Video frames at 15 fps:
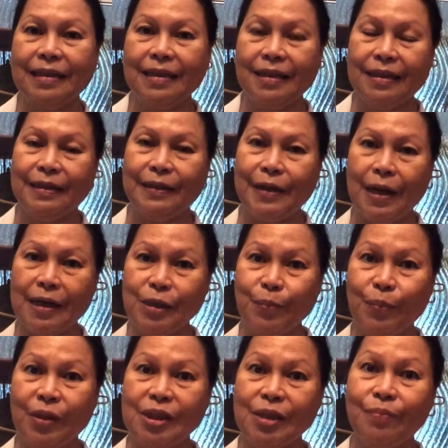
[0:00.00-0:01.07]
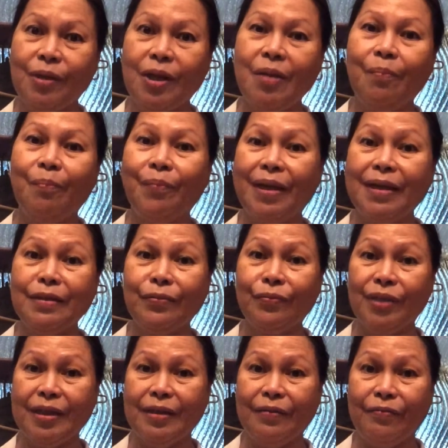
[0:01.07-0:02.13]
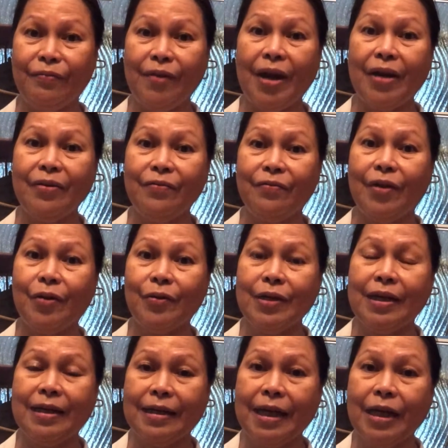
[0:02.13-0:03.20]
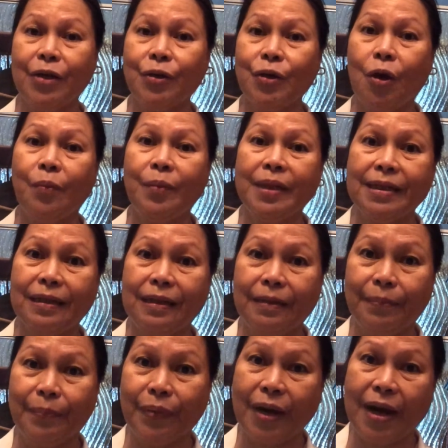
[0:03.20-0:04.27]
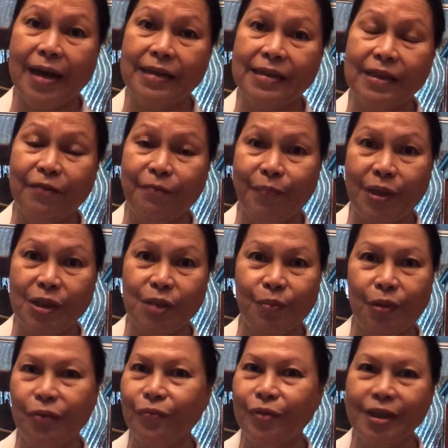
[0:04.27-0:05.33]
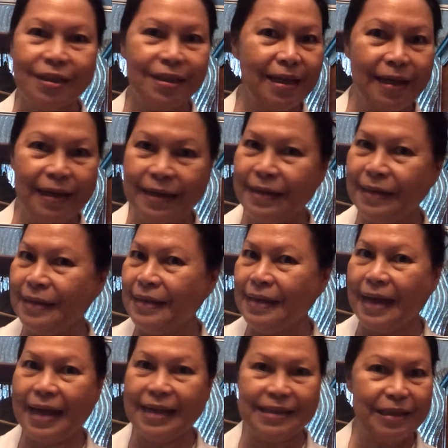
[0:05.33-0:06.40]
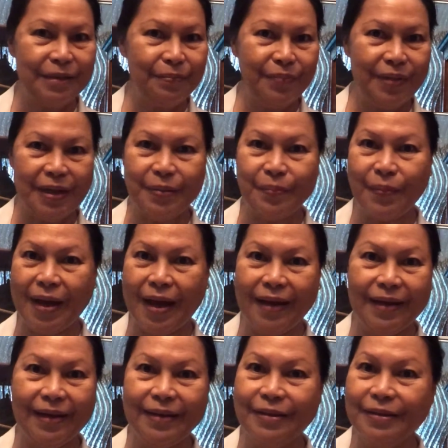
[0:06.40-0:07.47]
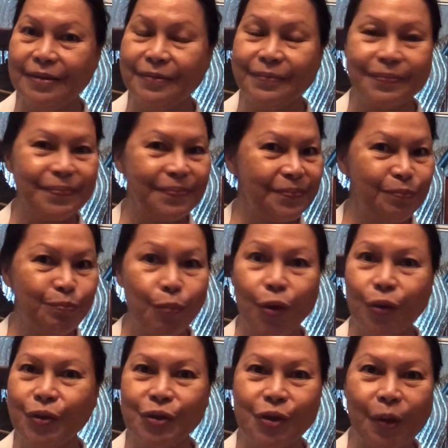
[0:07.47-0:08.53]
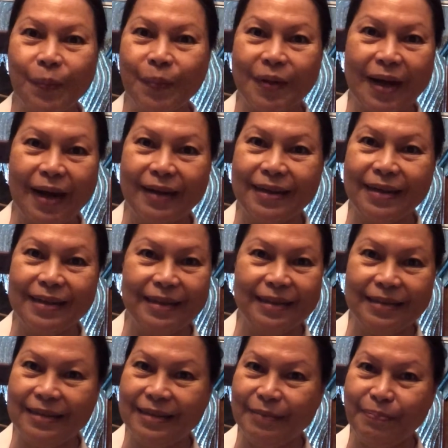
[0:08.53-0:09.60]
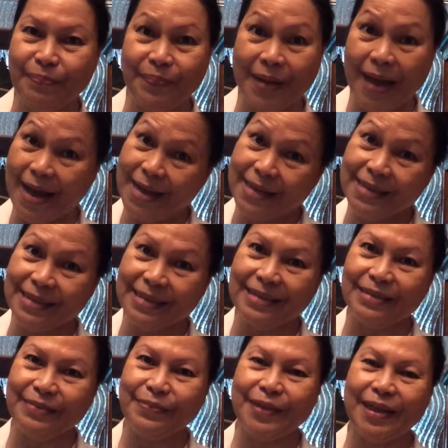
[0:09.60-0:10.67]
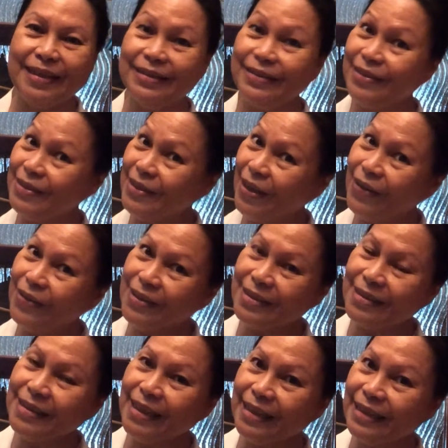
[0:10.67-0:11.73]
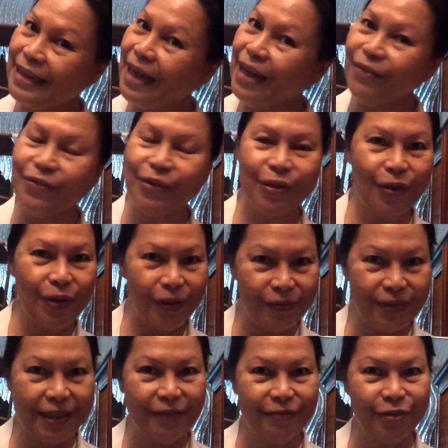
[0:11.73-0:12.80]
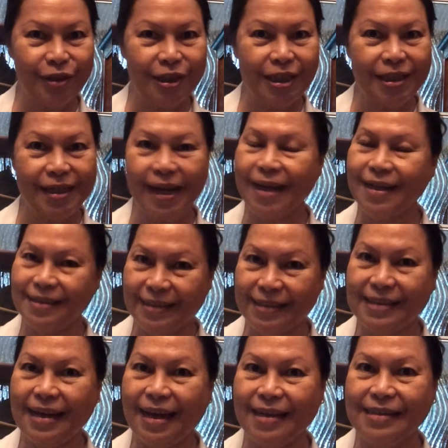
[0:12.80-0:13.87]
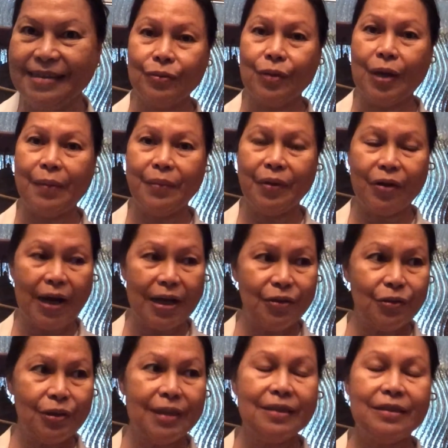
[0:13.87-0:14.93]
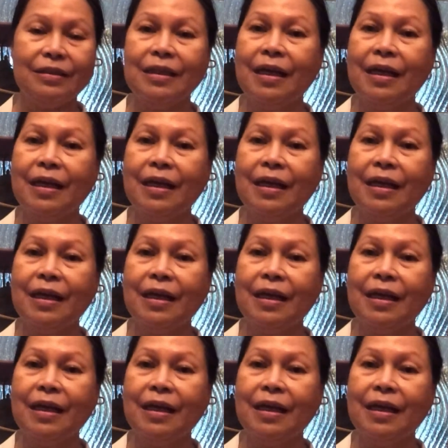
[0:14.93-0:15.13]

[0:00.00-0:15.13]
as possible, but with the very, very economical price if possible, which hasn't been my modus operandi in the past. But you know, in life you always have to learn and adjust. So I'm gradually,